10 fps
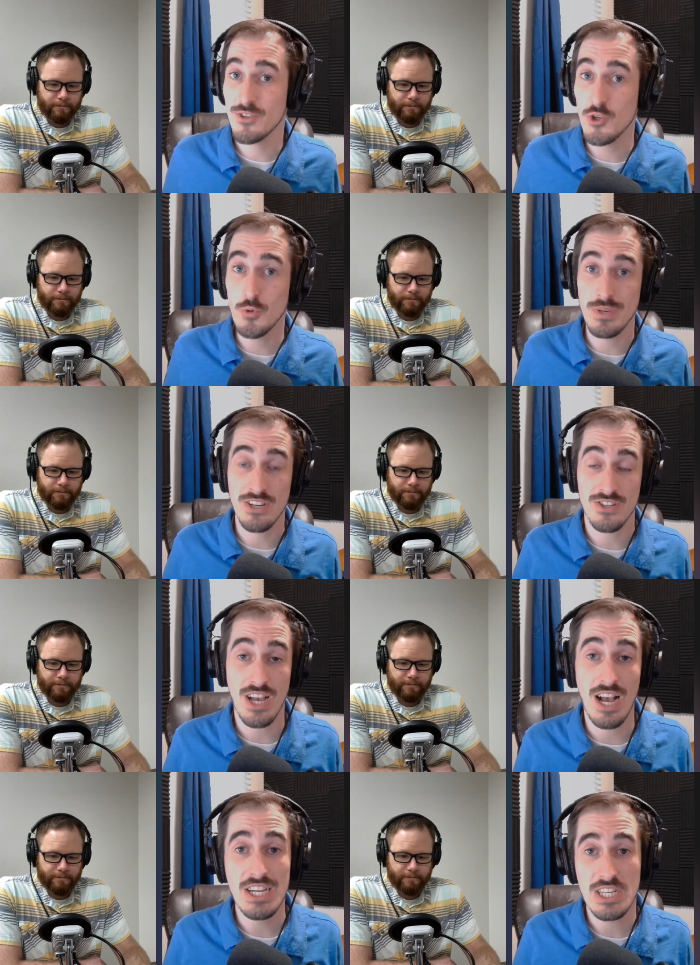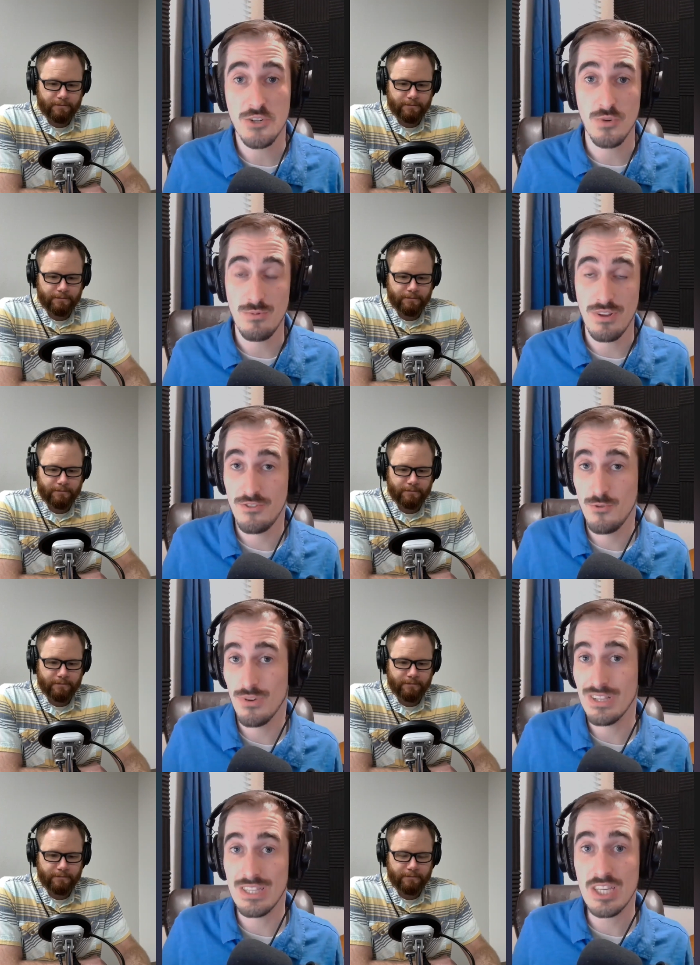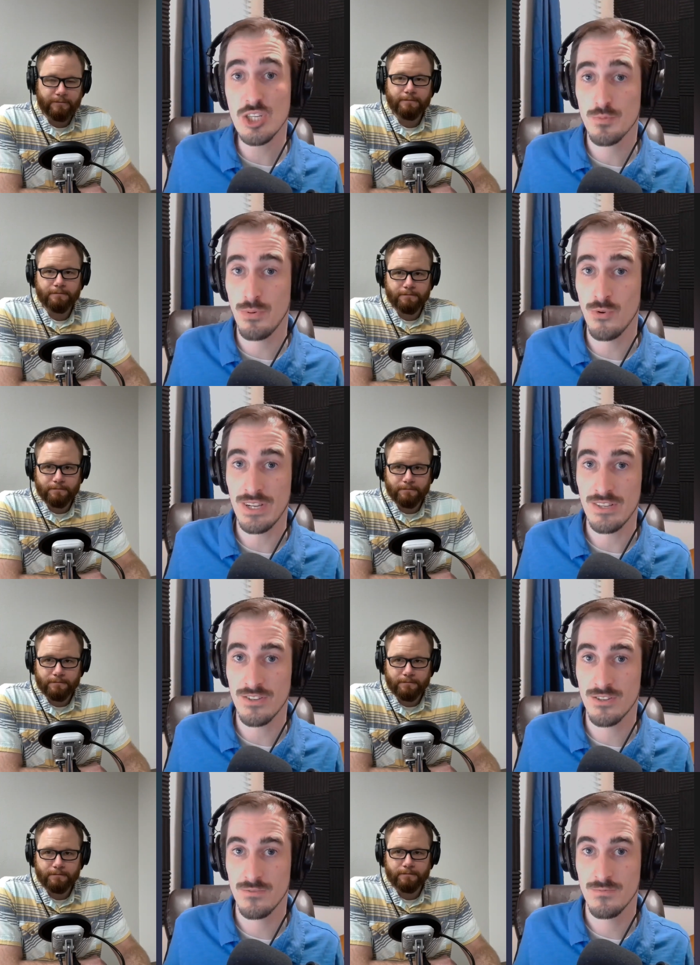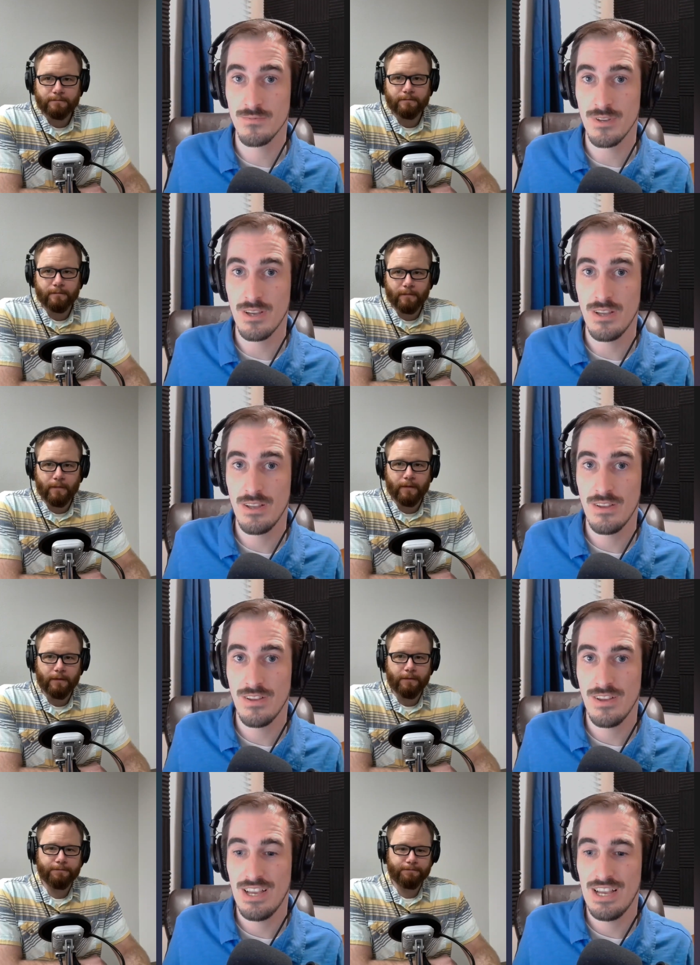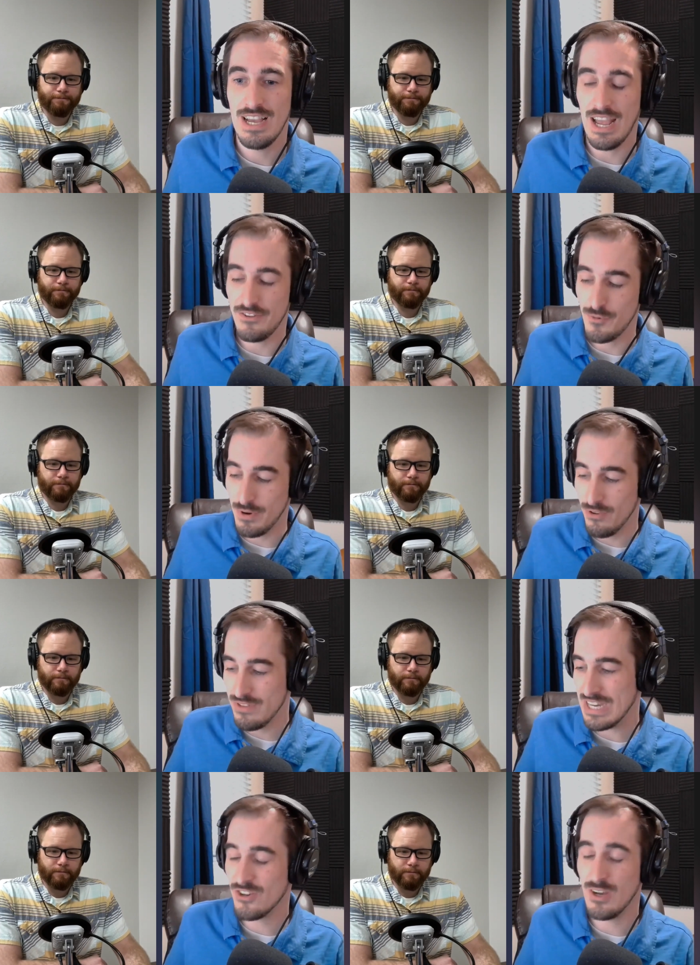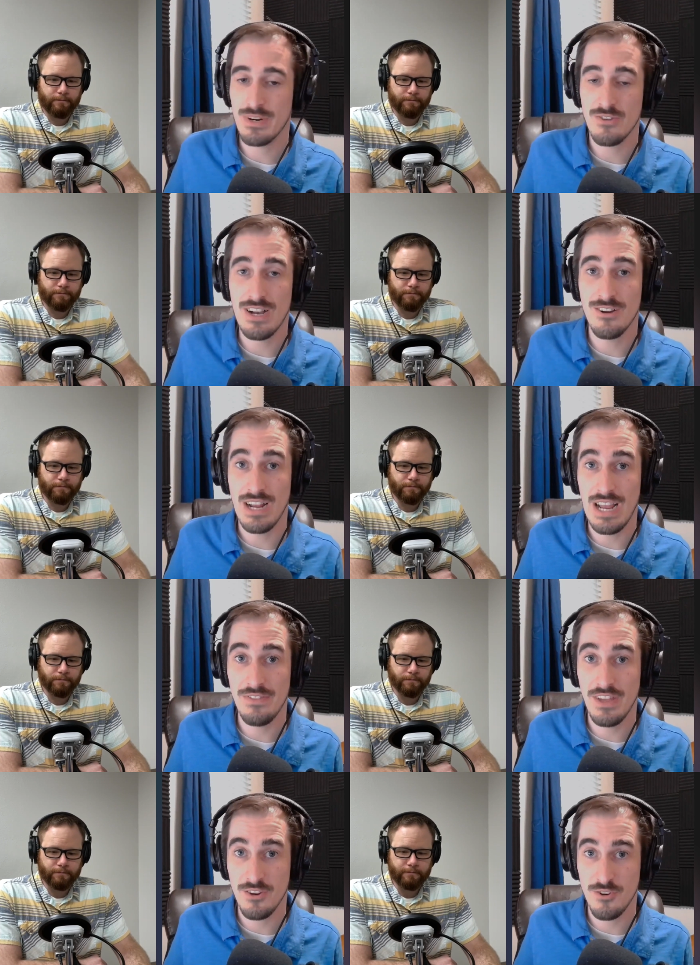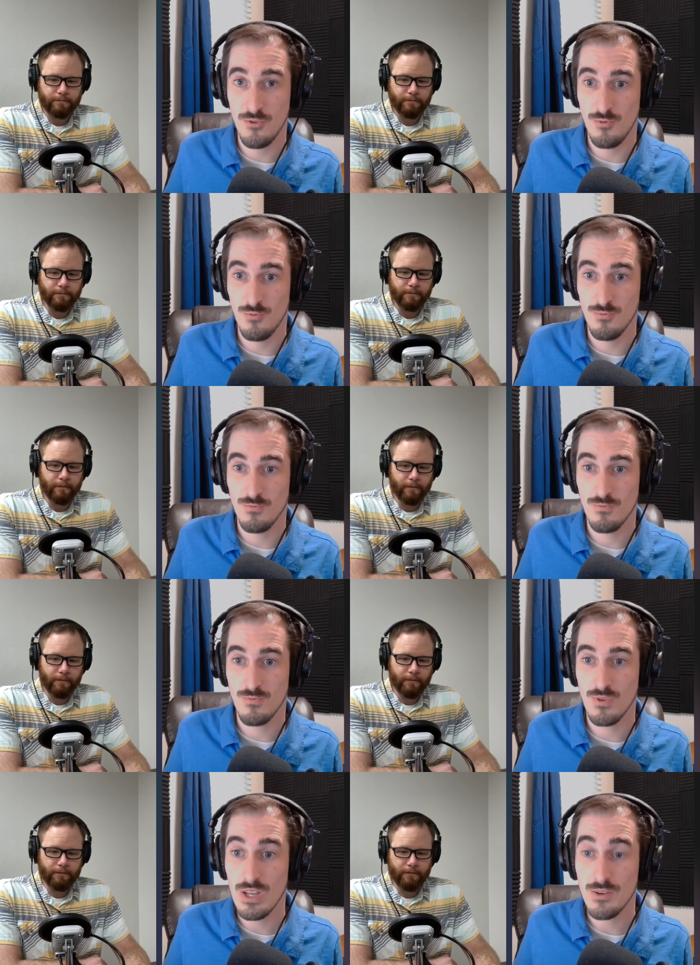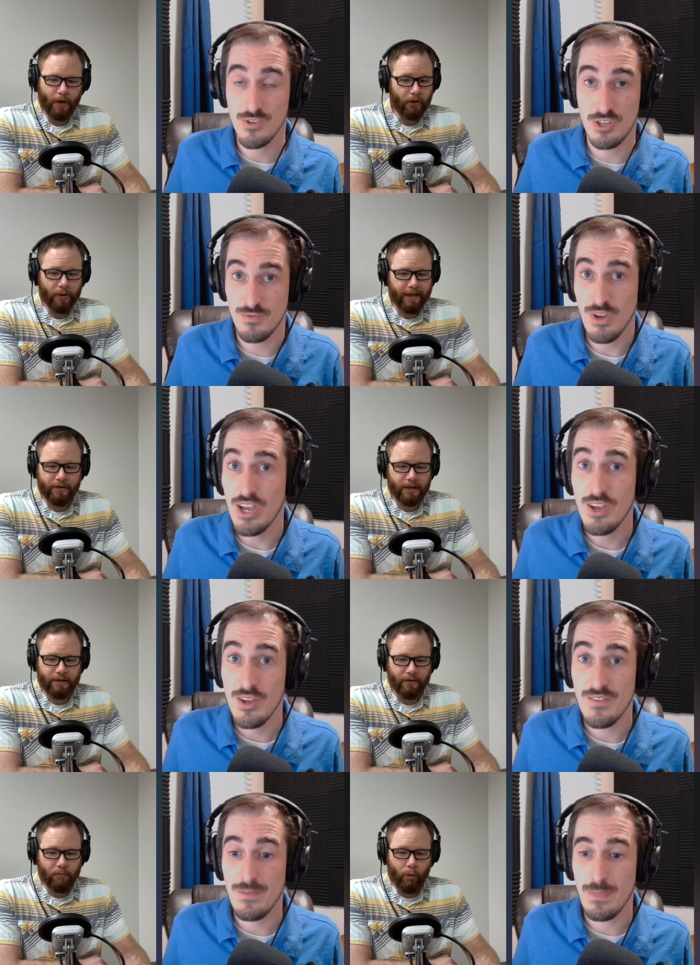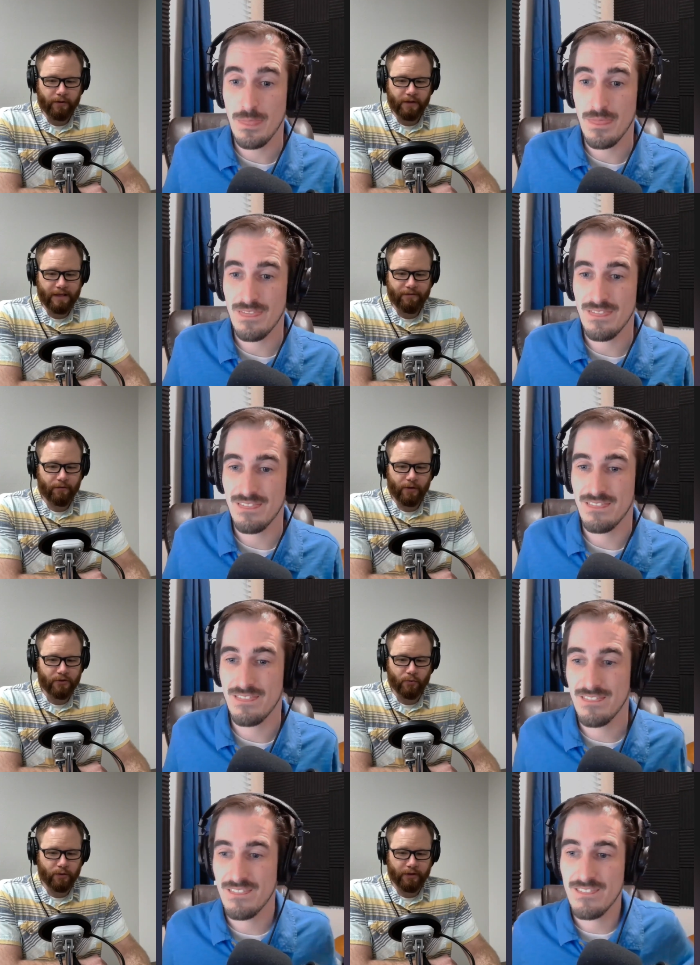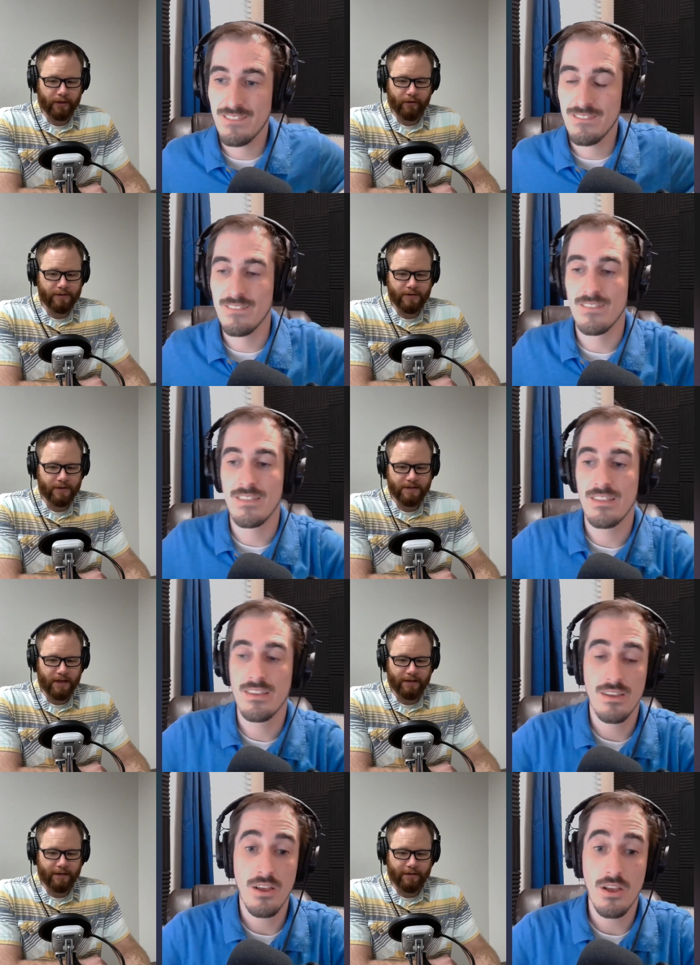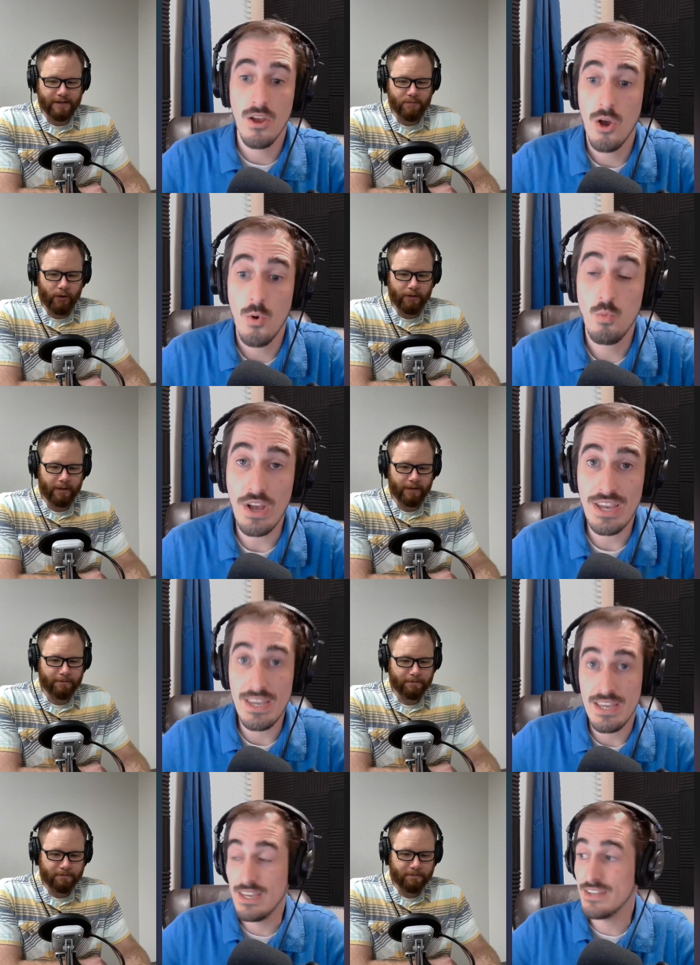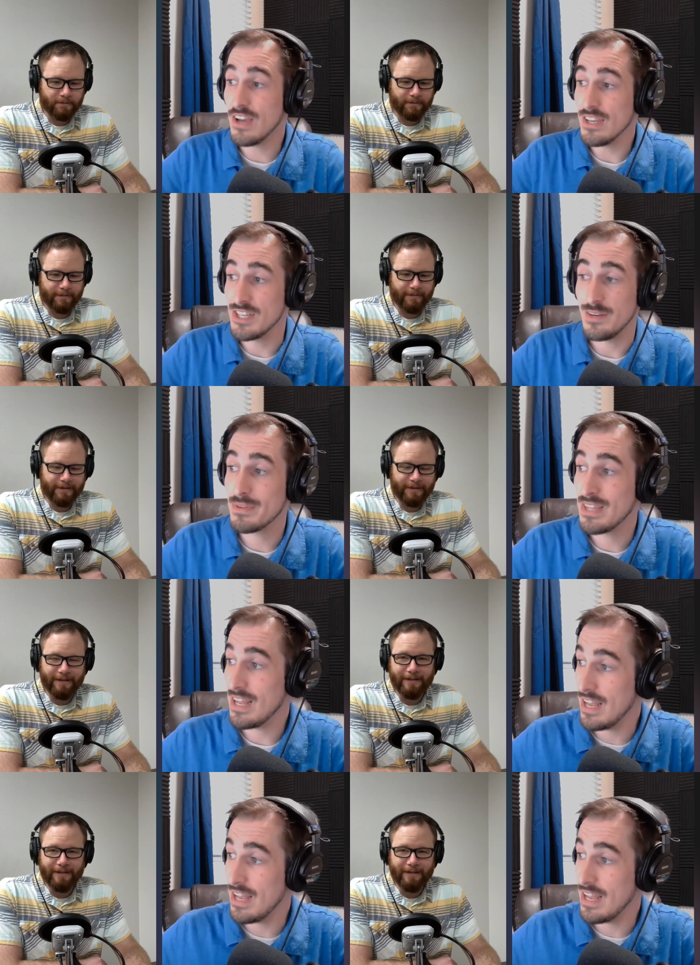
Speaker 1: too because I agree with you on these points. And you build that common ground, and then
Speaker 2: you. Although I can't think of a point that David French really agrees with the on at this point. But. Well,
Speaker 1: he doesn't, but that